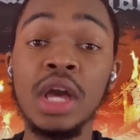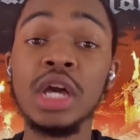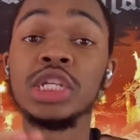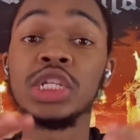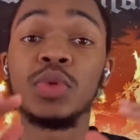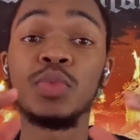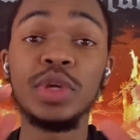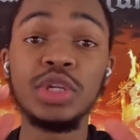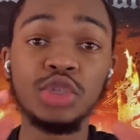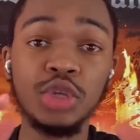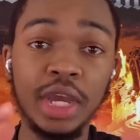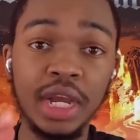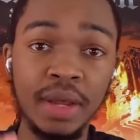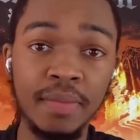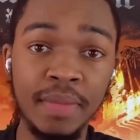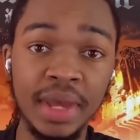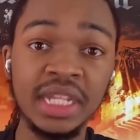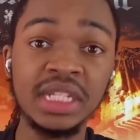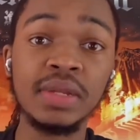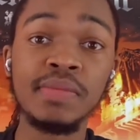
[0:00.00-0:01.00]
So we traded
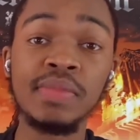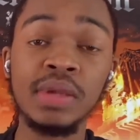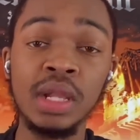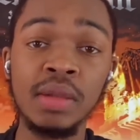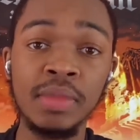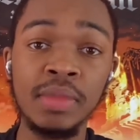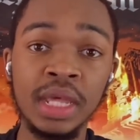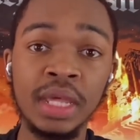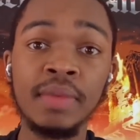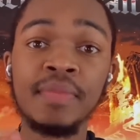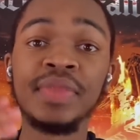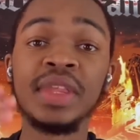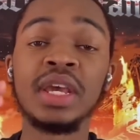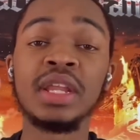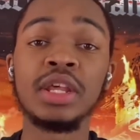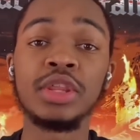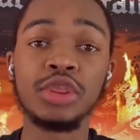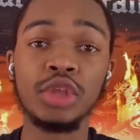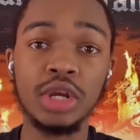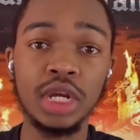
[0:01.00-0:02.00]
Mason Plumlee in the
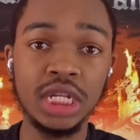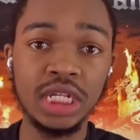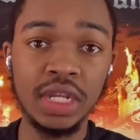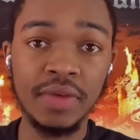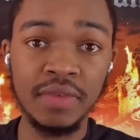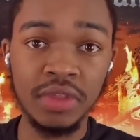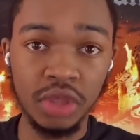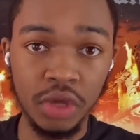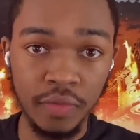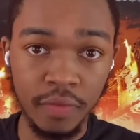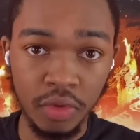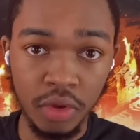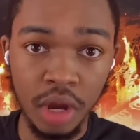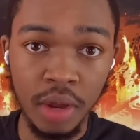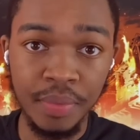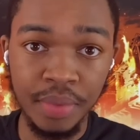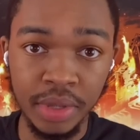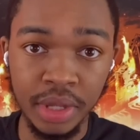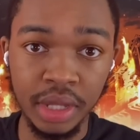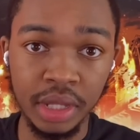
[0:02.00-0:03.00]
37th overall
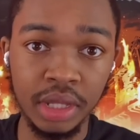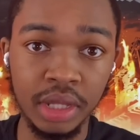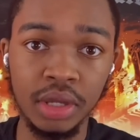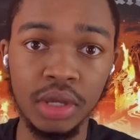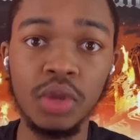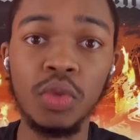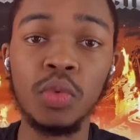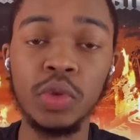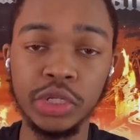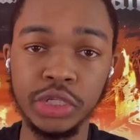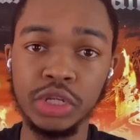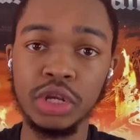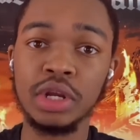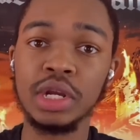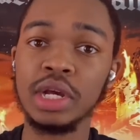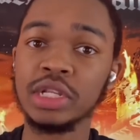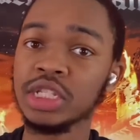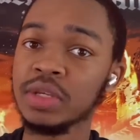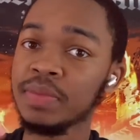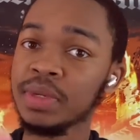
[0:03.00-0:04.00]
pick, which turned
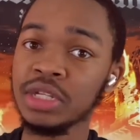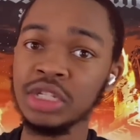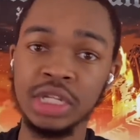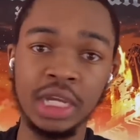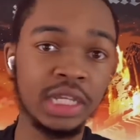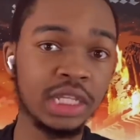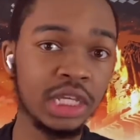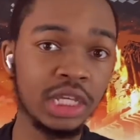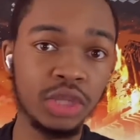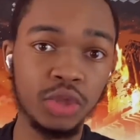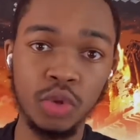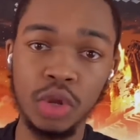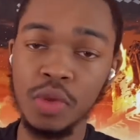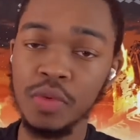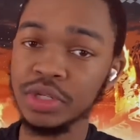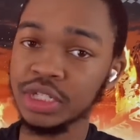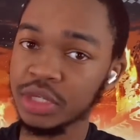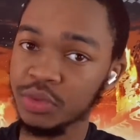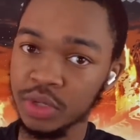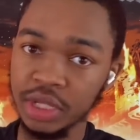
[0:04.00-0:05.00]
out to be JT Thor,
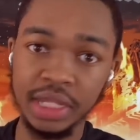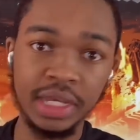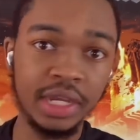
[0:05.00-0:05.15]
which really